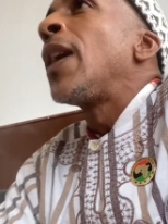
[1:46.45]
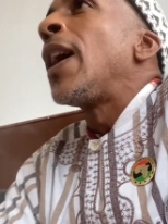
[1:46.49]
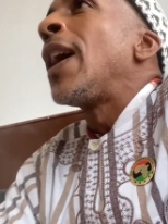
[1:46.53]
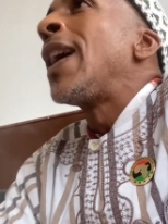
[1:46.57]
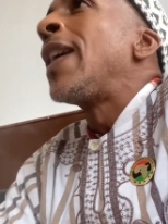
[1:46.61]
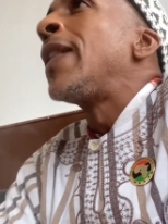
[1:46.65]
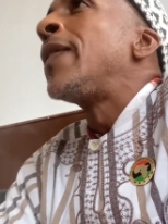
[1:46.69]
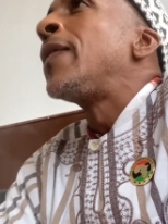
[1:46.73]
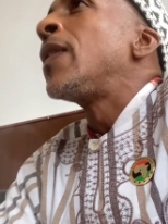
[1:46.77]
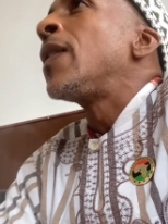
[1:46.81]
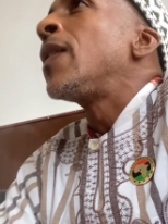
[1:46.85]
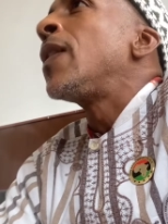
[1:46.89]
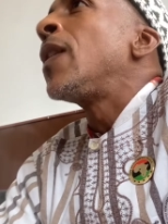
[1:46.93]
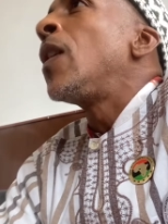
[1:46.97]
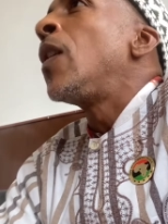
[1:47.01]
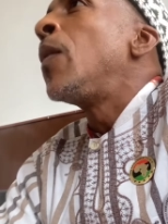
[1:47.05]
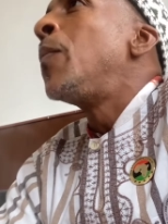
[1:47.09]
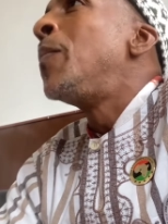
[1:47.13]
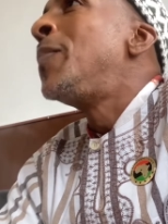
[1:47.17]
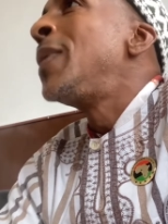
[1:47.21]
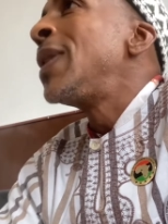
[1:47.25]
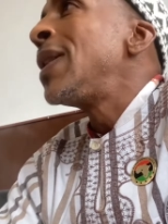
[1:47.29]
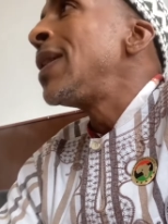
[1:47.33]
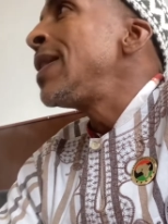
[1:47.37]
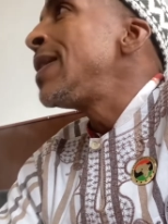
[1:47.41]
and
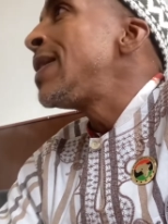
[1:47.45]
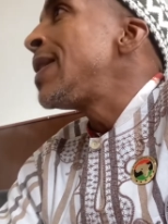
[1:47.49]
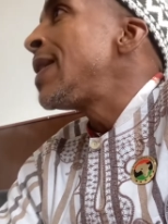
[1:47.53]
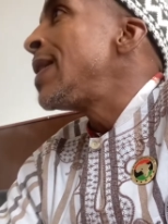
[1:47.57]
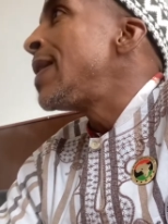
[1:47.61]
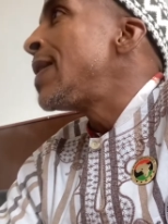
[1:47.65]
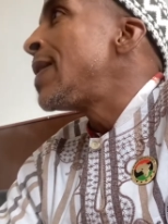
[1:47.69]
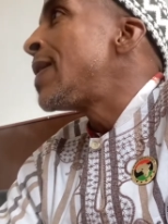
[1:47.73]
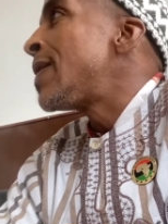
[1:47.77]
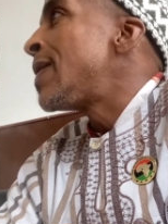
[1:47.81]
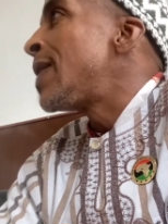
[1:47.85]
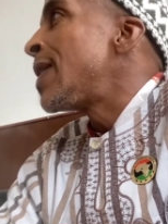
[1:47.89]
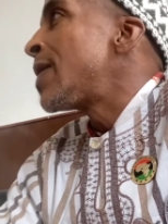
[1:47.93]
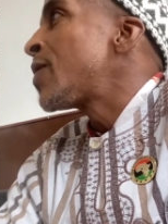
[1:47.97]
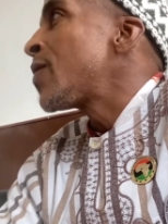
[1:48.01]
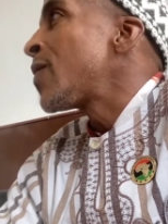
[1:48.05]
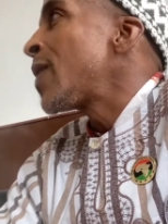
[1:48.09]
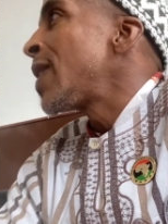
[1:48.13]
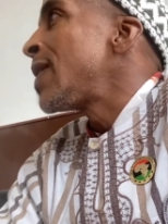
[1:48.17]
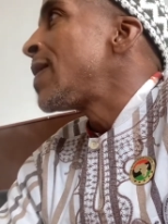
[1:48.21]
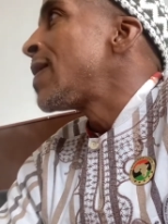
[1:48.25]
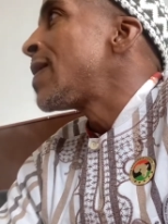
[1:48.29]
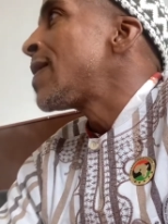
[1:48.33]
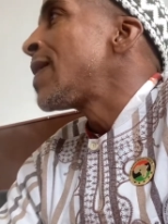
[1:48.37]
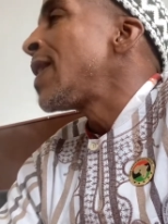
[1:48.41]
abilities that
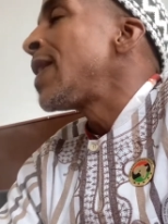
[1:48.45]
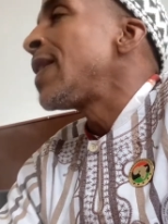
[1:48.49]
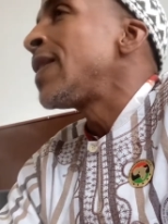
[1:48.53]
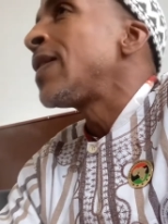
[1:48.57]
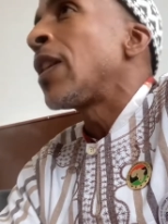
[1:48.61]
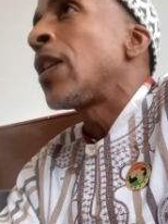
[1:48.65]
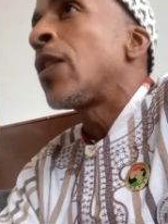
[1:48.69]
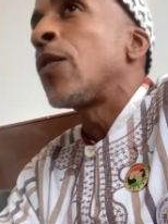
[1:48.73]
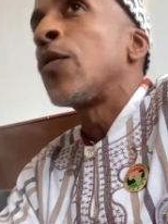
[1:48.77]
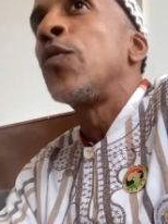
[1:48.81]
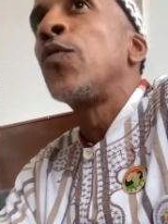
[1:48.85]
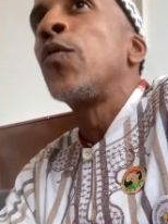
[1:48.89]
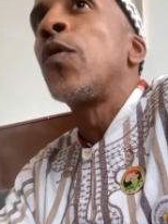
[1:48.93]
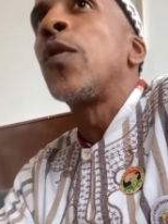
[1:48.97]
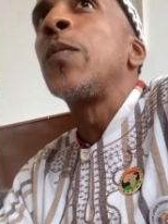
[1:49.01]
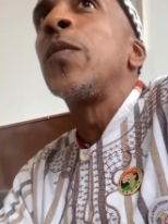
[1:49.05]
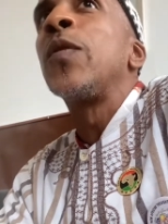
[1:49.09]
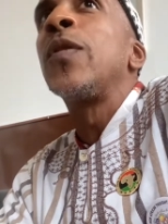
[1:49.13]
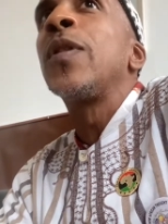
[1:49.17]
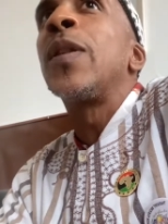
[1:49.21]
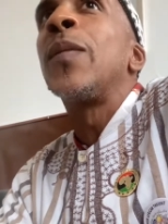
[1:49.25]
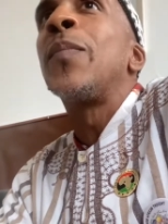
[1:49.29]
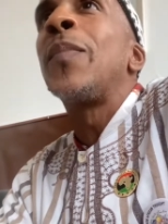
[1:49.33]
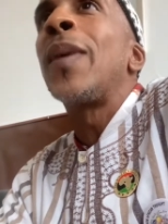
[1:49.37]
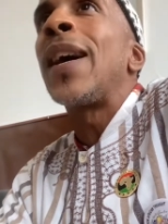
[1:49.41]
transcend our normal
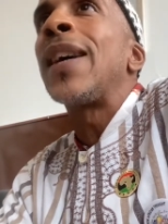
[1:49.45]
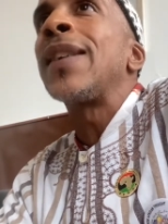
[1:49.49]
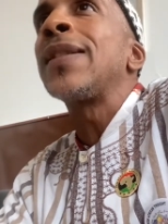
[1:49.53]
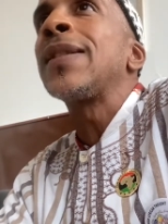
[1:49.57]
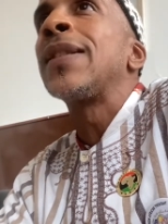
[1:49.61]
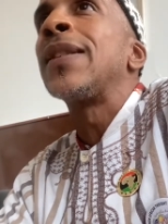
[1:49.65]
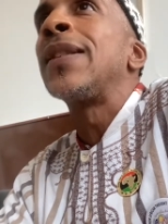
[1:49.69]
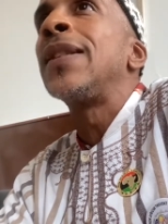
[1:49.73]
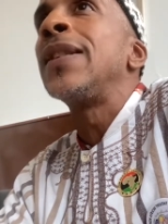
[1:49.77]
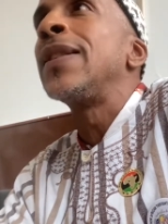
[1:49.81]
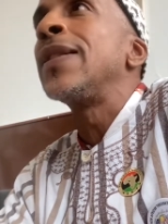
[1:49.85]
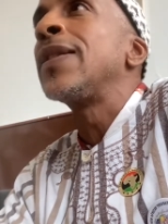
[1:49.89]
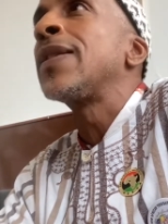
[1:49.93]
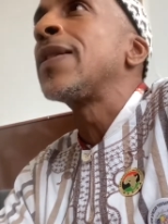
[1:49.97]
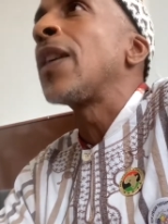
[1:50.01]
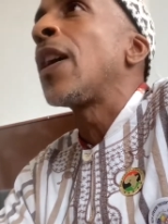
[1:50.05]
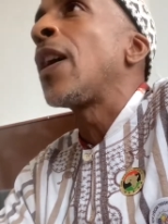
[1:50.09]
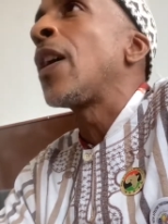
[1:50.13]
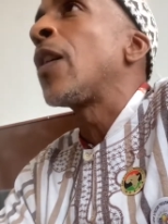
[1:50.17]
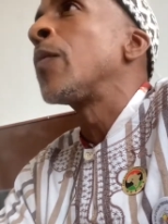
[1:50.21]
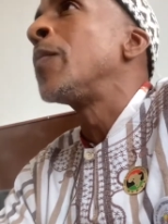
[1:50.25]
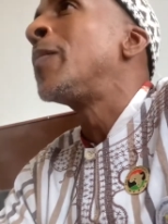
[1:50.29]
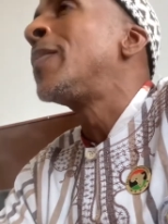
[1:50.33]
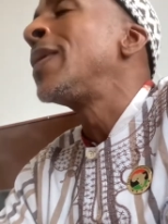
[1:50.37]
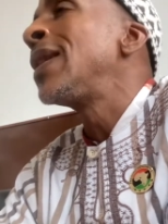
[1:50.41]
capacities,
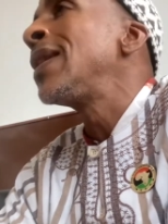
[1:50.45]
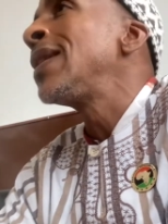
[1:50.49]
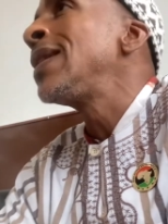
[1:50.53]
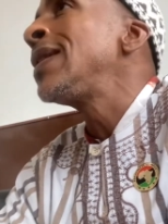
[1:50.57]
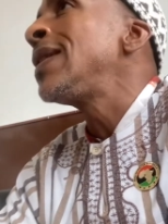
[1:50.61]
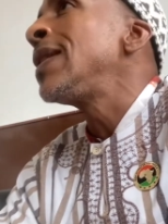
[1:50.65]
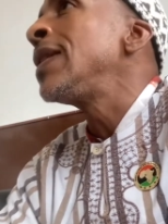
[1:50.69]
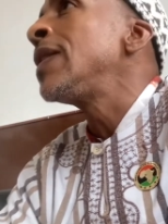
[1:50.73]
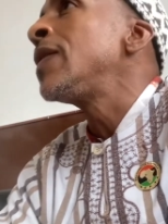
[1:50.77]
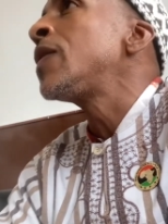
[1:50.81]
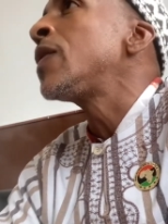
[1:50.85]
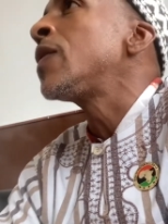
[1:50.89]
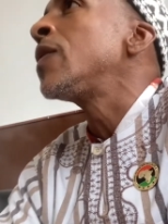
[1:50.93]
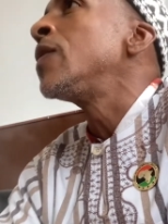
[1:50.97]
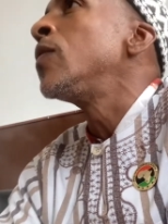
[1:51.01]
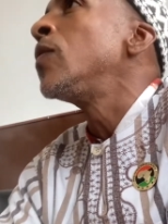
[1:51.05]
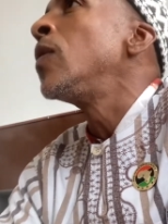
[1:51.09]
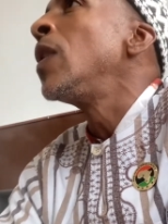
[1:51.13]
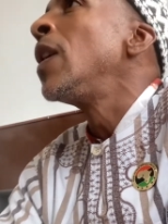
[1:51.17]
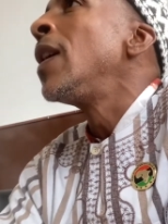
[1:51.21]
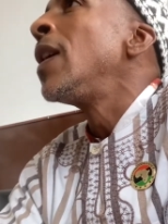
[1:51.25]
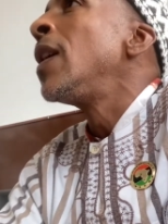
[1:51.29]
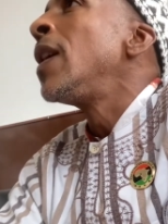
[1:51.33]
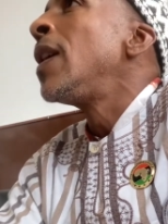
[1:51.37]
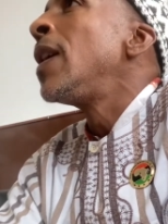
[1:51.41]
our abilities to